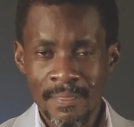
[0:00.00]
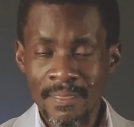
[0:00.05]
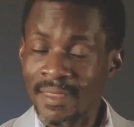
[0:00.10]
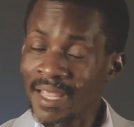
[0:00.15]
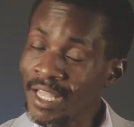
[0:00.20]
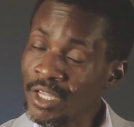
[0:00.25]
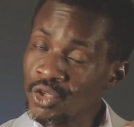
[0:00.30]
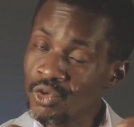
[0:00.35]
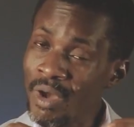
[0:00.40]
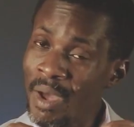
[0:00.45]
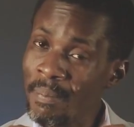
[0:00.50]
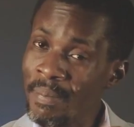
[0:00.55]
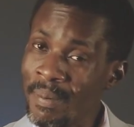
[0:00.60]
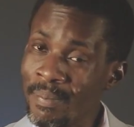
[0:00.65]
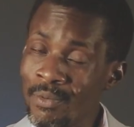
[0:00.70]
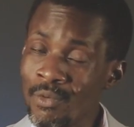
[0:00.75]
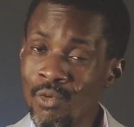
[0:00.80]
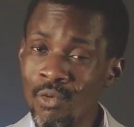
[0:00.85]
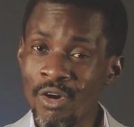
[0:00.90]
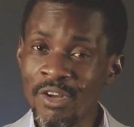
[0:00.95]
That's why
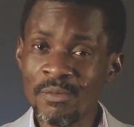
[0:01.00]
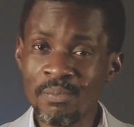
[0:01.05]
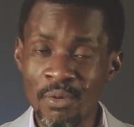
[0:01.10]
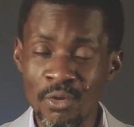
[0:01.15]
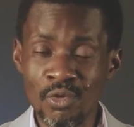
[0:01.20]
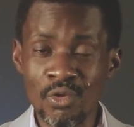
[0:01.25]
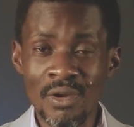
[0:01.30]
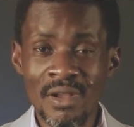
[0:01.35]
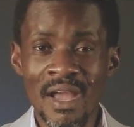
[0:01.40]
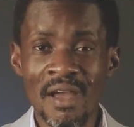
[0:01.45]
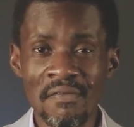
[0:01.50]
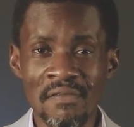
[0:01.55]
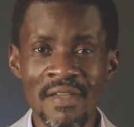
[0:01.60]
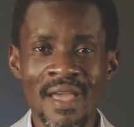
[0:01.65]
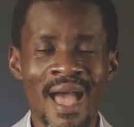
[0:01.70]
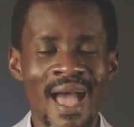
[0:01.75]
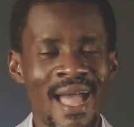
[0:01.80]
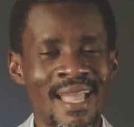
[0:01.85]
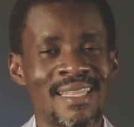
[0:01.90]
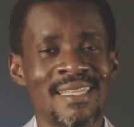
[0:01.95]
people who watch
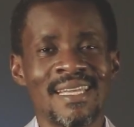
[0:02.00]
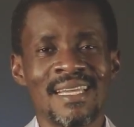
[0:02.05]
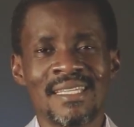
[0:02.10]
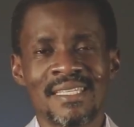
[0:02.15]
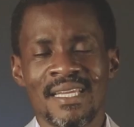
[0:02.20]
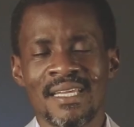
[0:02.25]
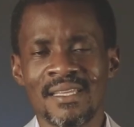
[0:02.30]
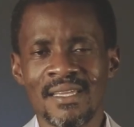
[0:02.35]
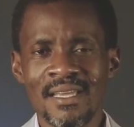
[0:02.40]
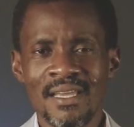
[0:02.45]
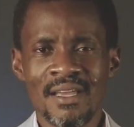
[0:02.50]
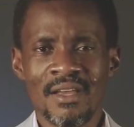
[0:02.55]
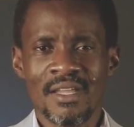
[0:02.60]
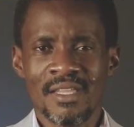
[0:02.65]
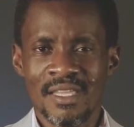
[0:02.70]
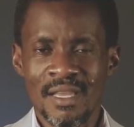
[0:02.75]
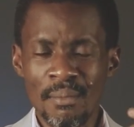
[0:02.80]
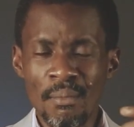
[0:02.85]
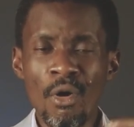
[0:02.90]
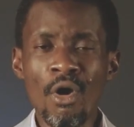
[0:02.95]
pornography are addicted.
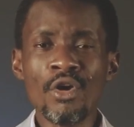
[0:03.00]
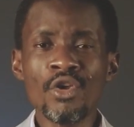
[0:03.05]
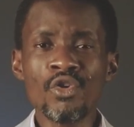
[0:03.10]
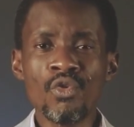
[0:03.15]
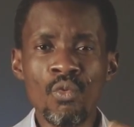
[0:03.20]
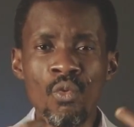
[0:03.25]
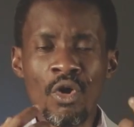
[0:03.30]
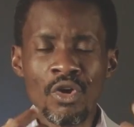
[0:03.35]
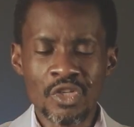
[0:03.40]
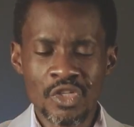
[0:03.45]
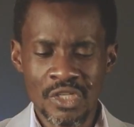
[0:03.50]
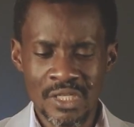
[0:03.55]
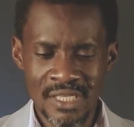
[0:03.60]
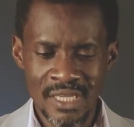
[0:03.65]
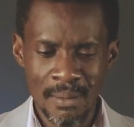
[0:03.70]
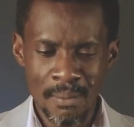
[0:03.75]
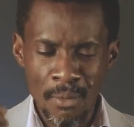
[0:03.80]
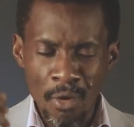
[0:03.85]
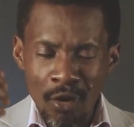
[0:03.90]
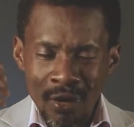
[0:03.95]
The more you watch it,
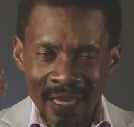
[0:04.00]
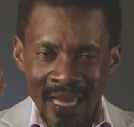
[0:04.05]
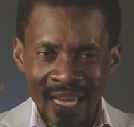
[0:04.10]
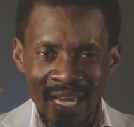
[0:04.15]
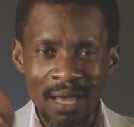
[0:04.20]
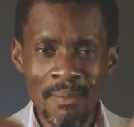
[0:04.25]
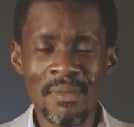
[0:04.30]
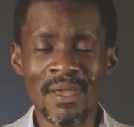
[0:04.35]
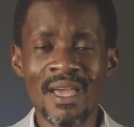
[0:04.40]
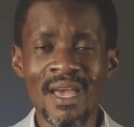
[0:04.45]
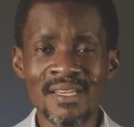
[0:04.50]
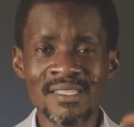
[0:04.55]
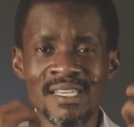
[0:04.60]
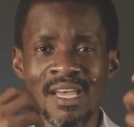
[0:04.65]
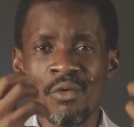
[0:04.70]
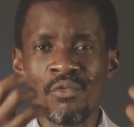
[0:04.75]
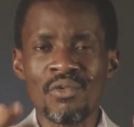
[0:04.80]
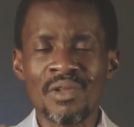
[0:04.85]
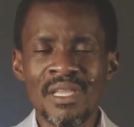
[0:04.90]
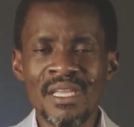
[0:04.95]
the more the chemicals
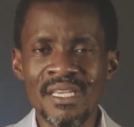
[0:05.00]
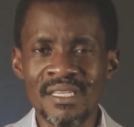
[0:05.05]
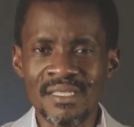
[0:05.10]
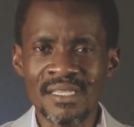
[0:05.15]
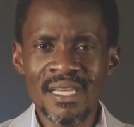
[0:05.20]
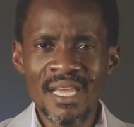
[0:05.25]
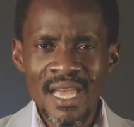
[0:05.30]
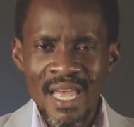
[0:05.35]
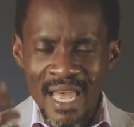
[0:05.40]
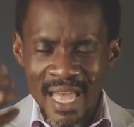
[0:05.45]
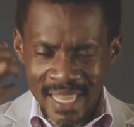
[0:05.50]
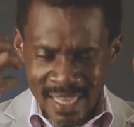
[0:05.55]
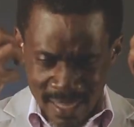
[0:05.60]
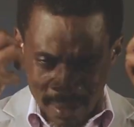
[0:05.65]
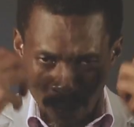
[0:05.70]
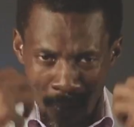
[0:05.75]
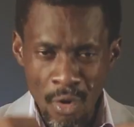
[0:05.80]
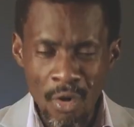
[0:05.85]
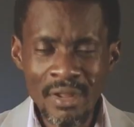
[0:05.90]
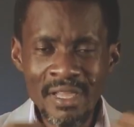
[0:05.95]
are released. And
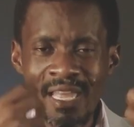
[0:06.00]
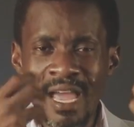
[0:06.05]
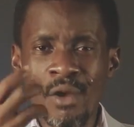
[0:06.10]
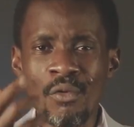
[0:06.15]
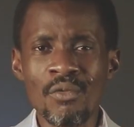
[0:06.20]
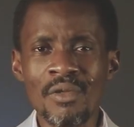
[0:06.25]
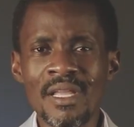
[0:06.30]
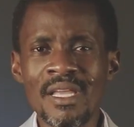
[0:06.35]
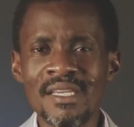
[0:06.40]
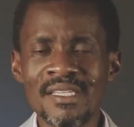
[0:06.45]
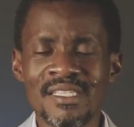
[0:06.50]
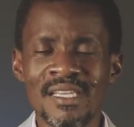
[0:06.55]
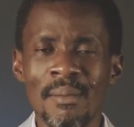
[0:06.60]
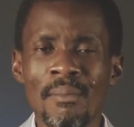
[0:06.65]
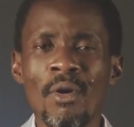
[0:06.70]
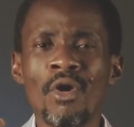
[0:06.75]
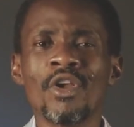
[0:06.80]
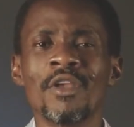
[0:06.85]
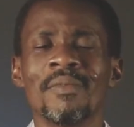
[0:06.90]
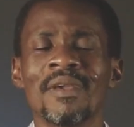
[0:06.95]
the more they are released, the
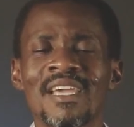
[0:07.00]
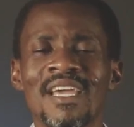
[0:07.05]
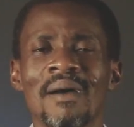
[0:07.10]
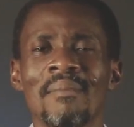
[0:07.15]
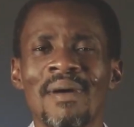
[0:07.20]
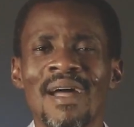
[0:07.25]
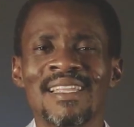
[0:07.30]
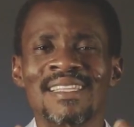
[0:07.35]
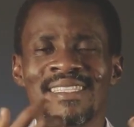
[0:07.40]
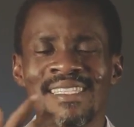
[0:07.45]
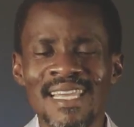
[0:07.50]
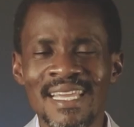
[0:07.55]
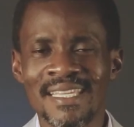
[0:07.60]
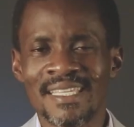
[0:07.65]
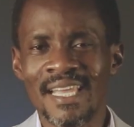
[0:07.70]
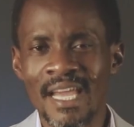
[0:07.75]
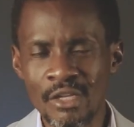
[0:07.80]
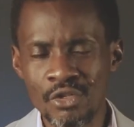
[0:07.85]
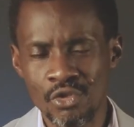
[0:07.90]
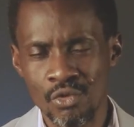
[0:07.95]
more you become
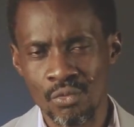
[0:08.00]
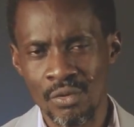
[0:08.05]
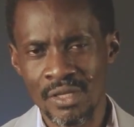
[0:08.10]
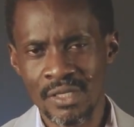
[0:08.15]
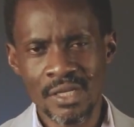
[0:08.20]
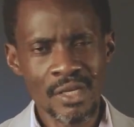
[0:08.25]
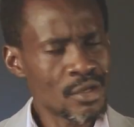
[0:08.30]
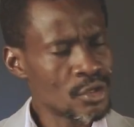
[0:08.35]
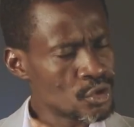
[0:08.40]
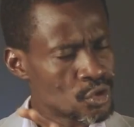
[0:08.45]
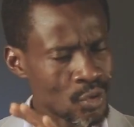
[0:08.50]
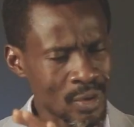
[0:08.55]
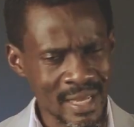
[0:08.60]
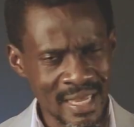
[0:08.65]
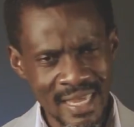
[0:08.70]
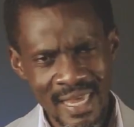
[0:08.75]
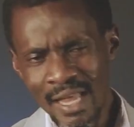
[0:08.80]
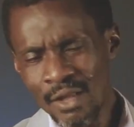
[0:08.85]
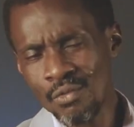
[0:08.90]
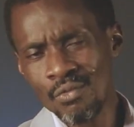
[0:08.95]
addicted to it. So
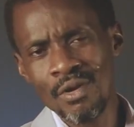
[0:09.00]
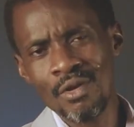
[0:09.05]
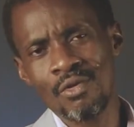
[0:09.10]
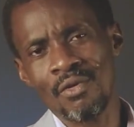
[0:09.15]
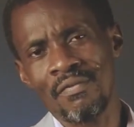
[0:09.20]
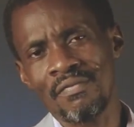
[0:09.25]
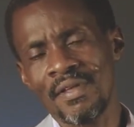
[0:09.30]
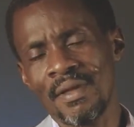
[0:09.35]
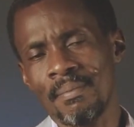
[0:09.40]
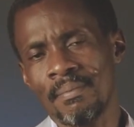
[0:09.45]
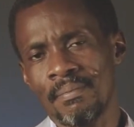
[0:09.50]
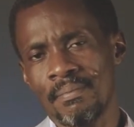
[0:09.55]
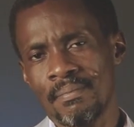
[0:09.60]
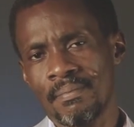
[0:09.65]
get rid of them.